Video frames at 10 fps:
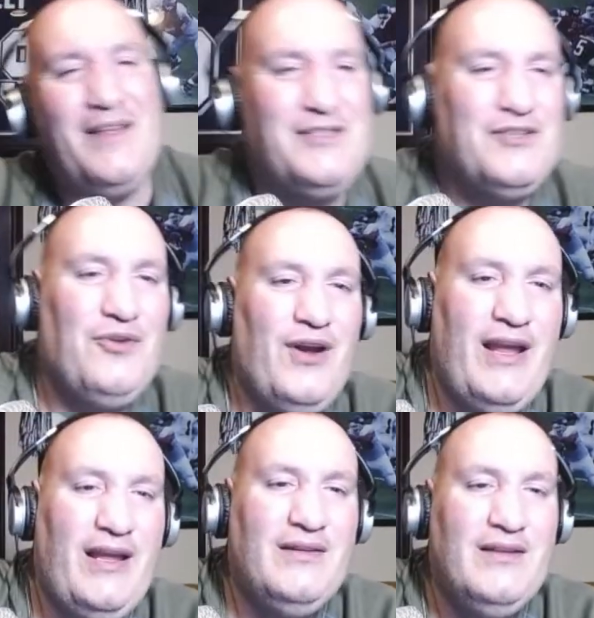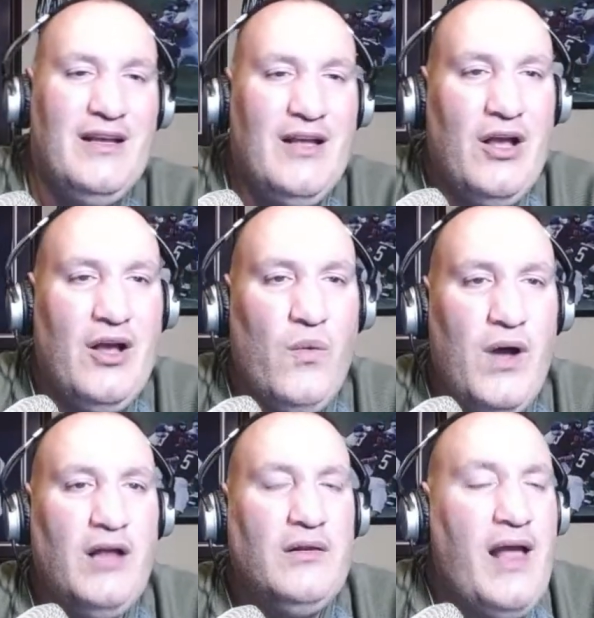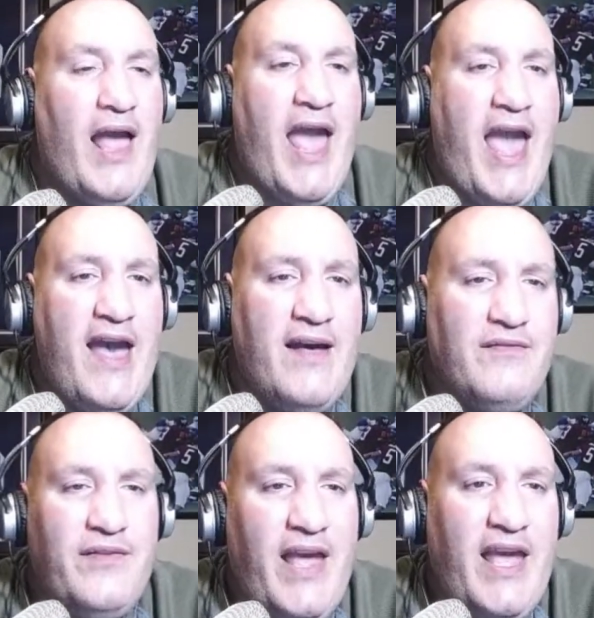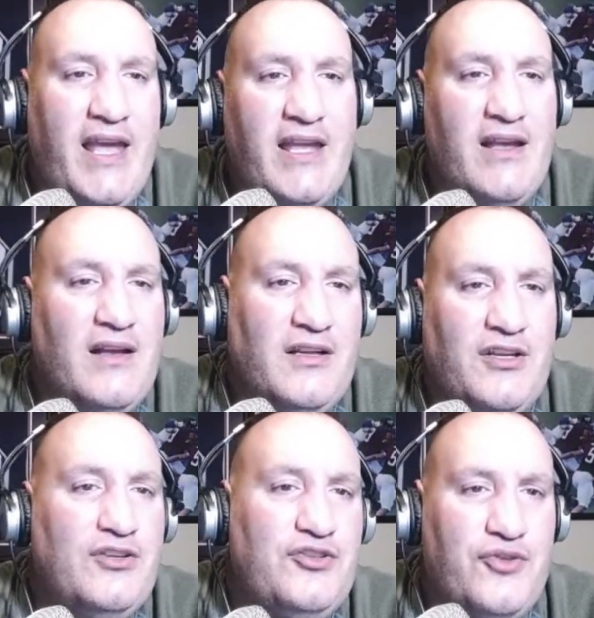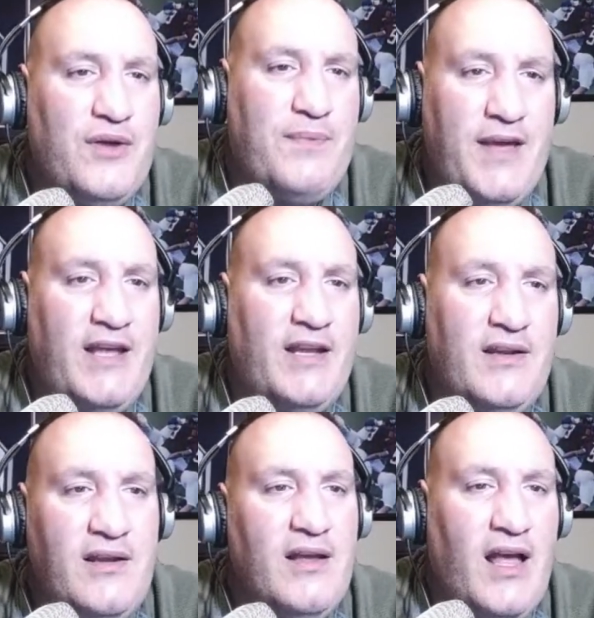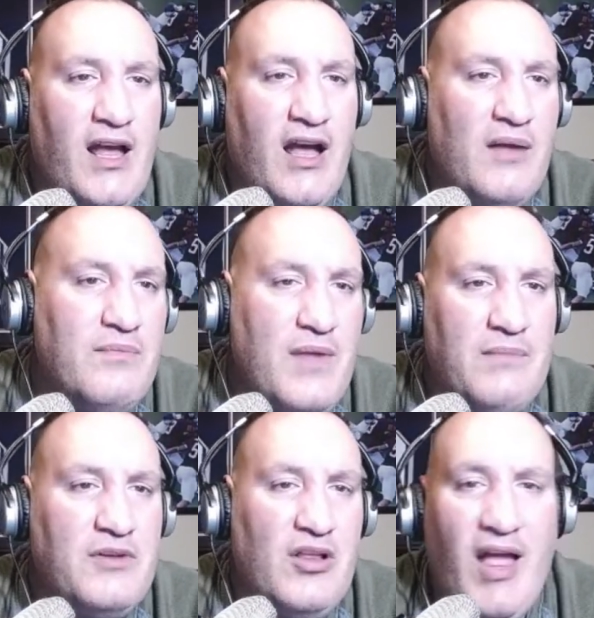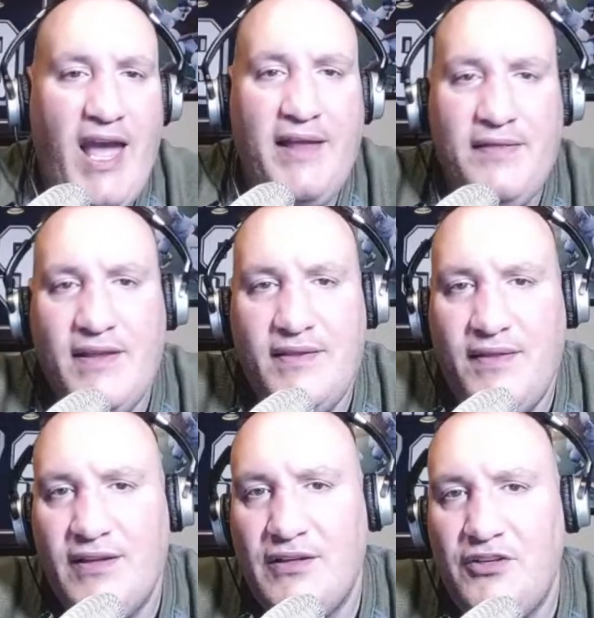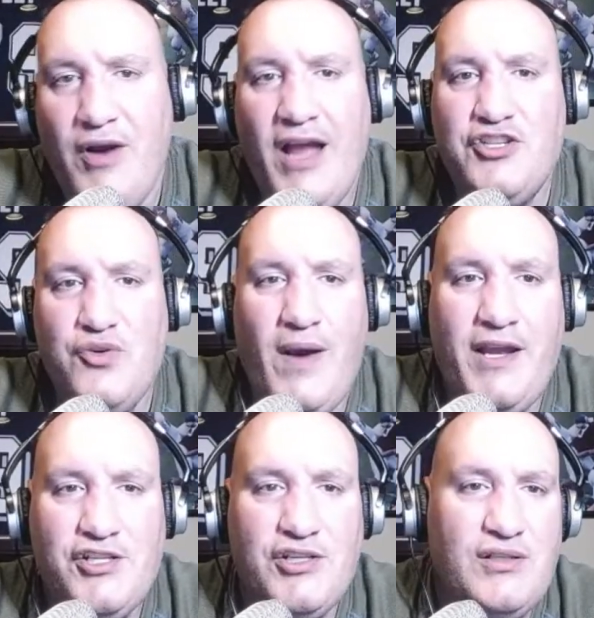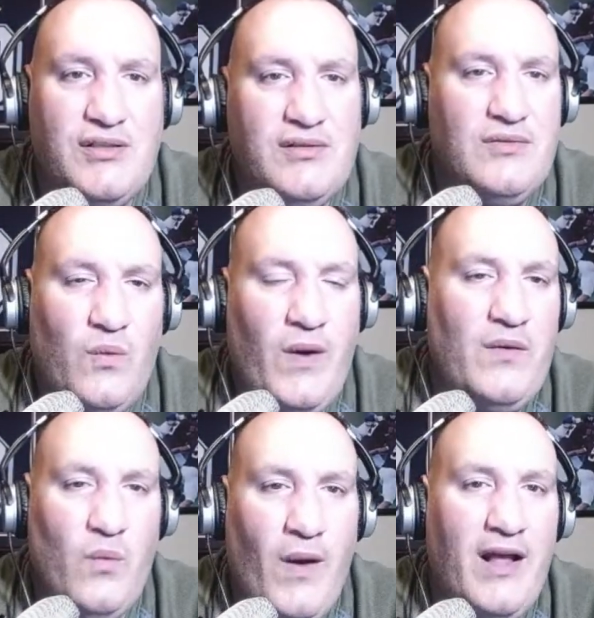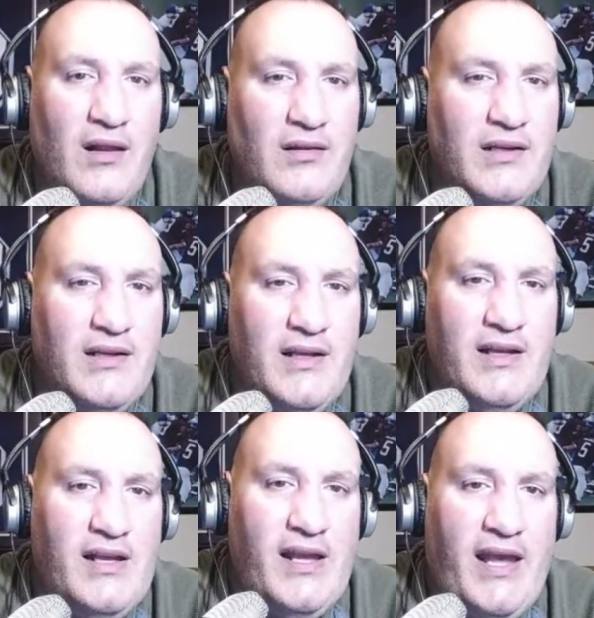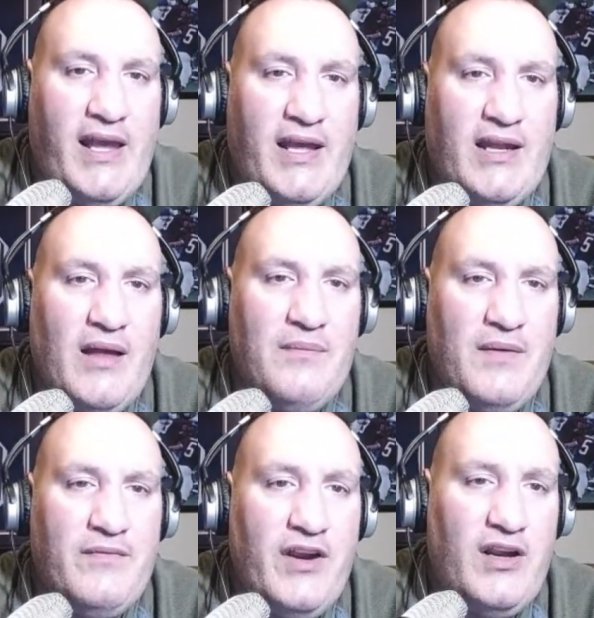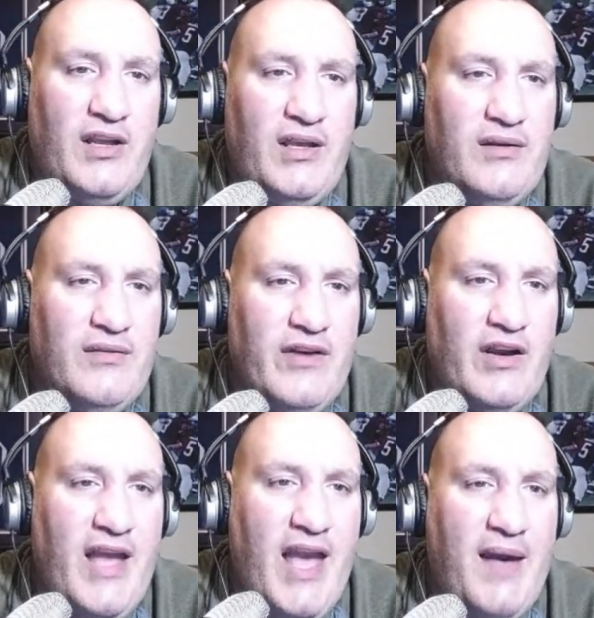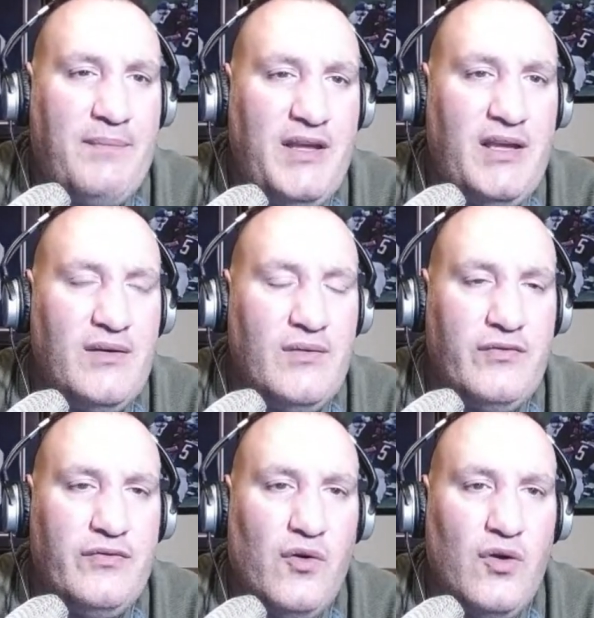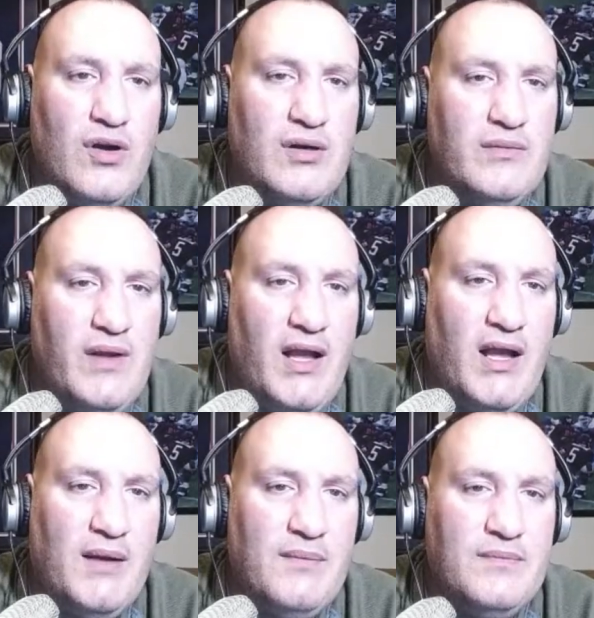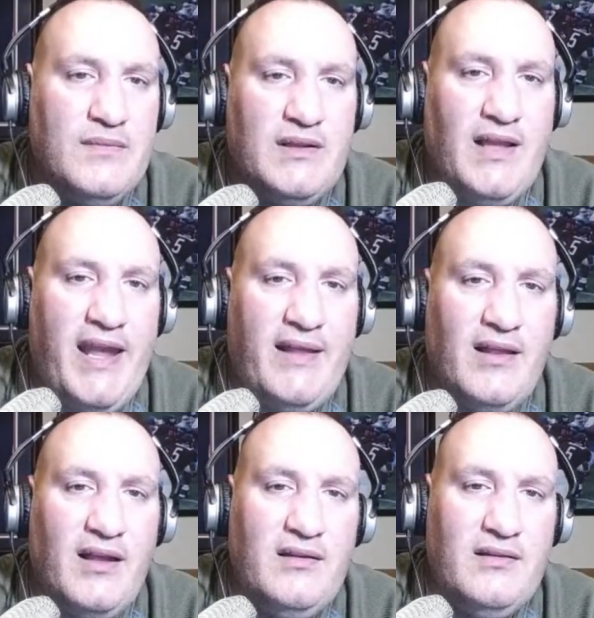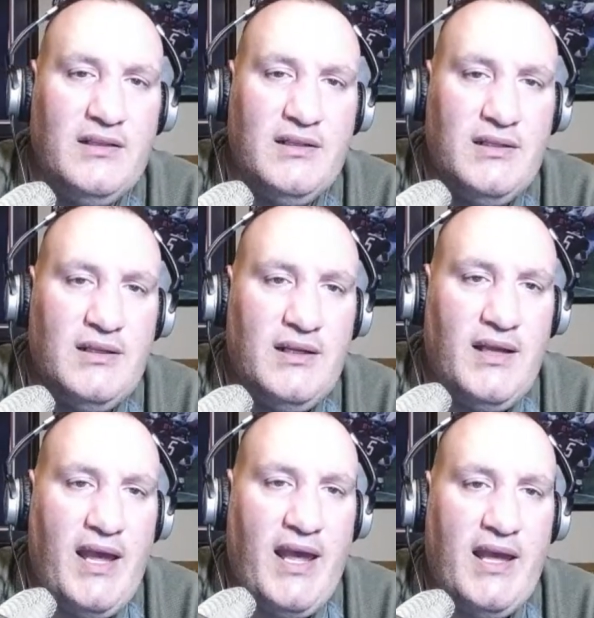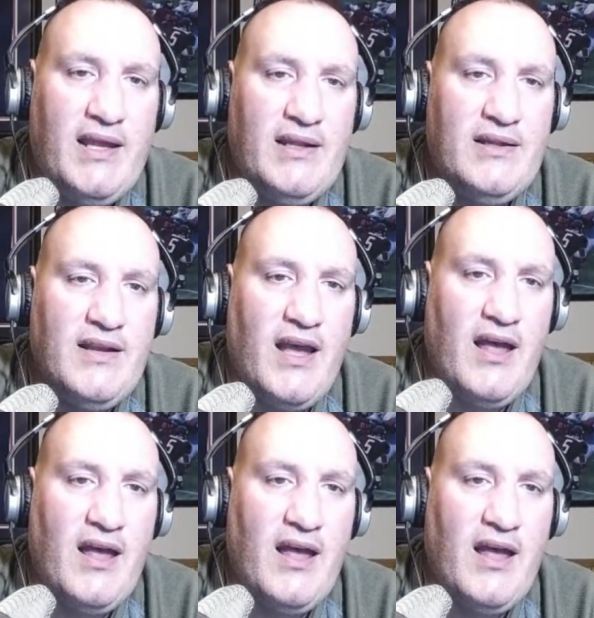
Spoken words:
that's great. Well, have a good trip in. I'm glad that the graduation went well, and I'm very, very happy for Layla. And